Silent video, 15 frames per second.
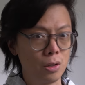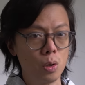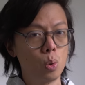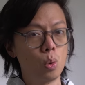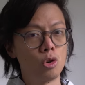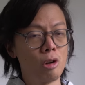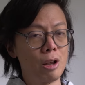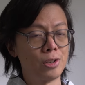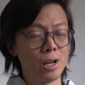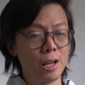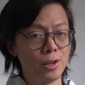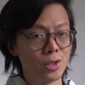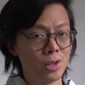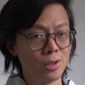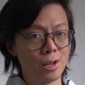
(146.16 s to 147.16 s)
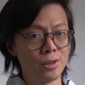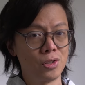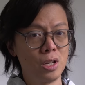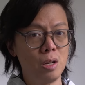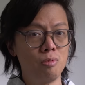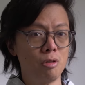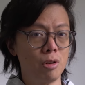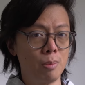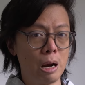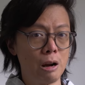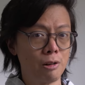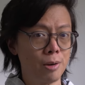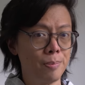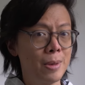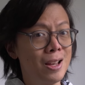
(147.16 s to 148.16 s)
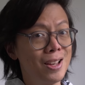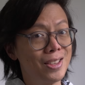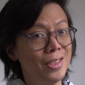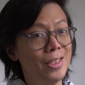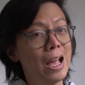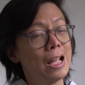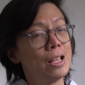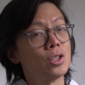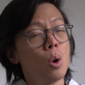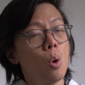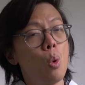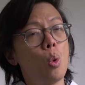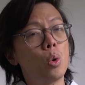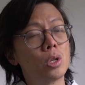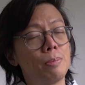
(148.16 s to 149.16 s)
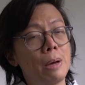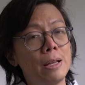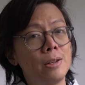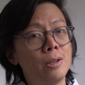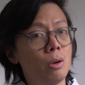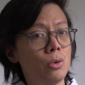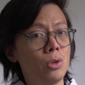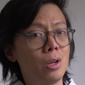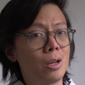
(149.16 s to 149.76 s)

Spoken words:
Google Translate says that zebra in American, then that is all dependent on your